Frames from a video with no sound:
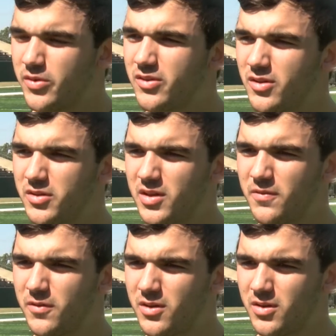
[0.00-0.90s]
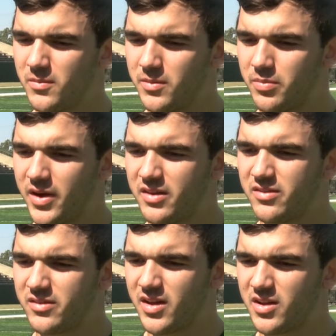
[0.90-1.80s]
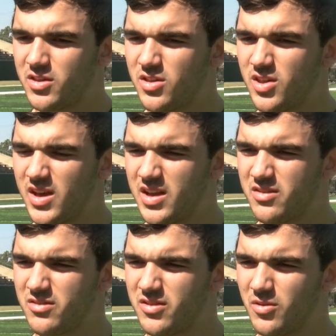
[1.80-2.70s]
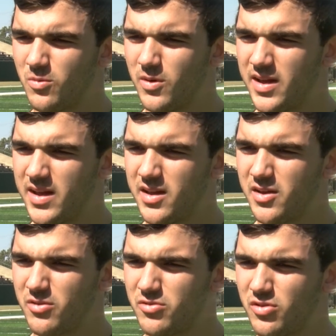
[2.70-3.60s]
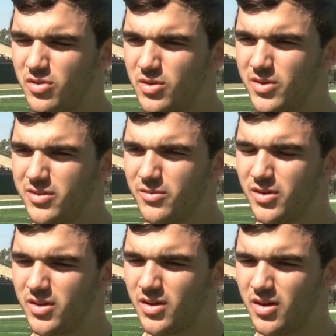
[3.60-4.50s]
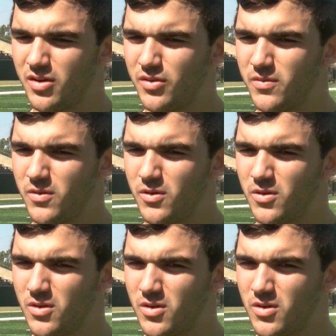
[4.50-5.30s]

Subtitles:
was a little different. I mean, practices kind of changed in a way. Coach Cooley wasn't really all over